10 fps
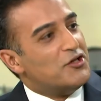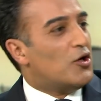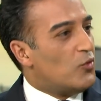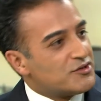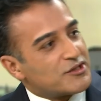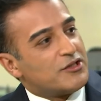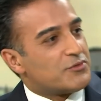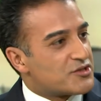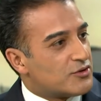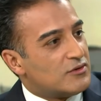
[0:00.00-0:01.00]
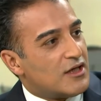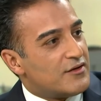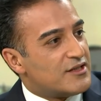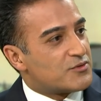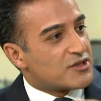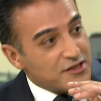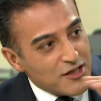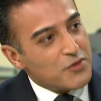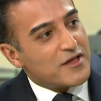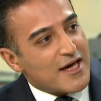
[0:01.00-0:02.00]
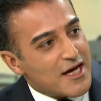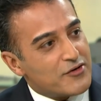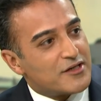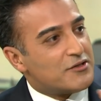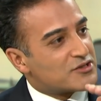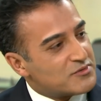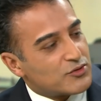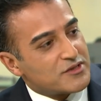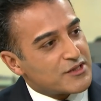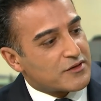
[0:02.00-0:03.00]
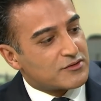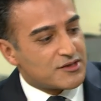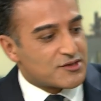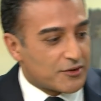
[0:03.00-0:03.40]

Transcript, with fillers: and not want to go to a school like this, which I know the area, I know it's comes with all these difficulties.